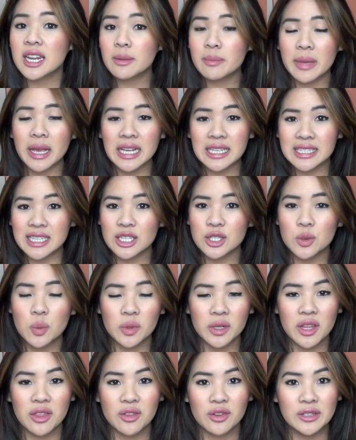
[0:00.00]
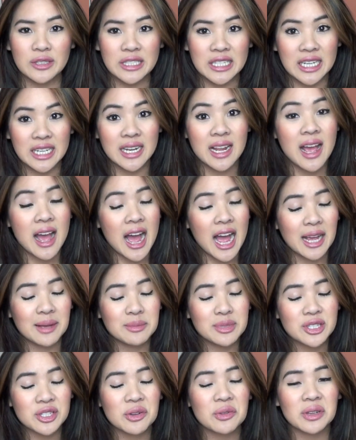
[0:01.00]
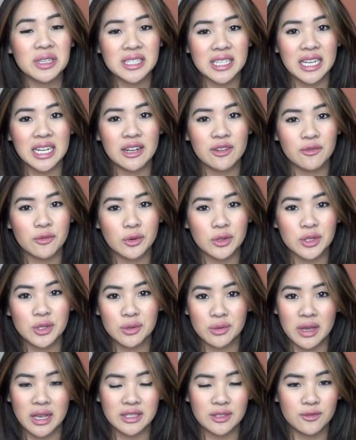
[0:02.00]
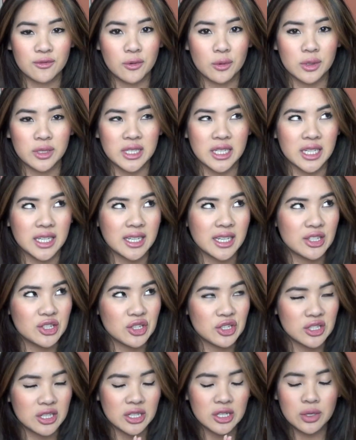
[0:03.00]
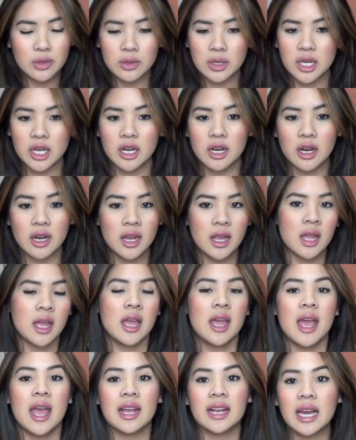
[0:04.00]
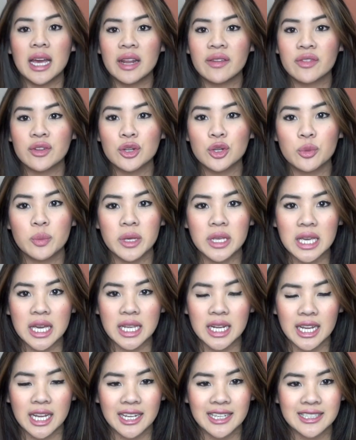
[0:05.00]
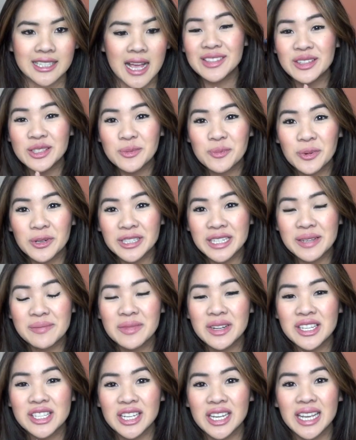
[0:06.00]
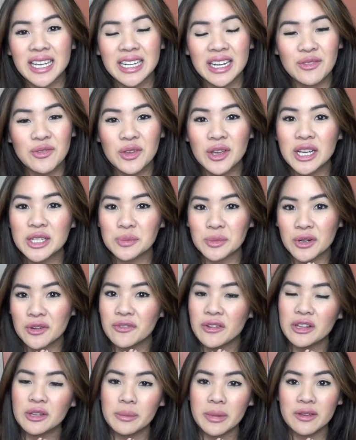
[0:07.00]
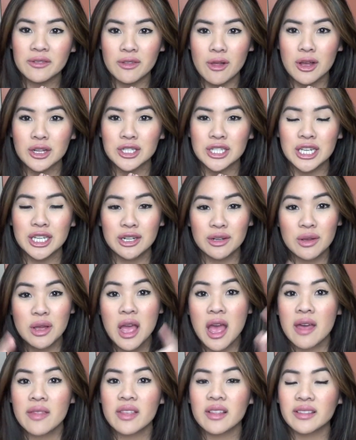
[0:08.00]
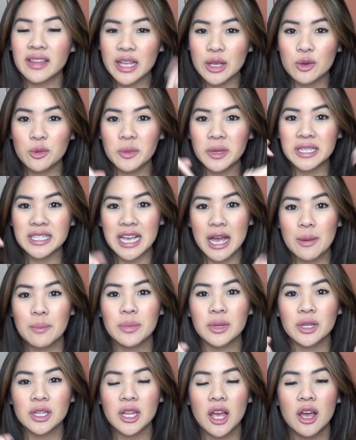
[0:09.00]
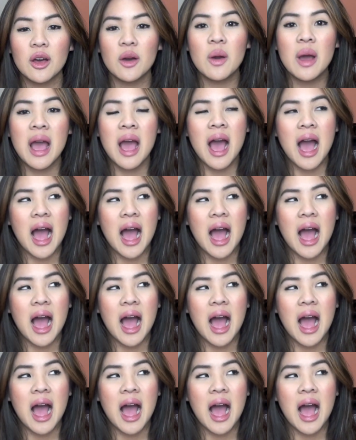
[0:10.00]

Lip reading: an amazing 2013. I'm so excited for 2014. It's just a new year and kind of new beginnings. That's pretty much it. If you guys want to follow my vlog channel, the link will be down below.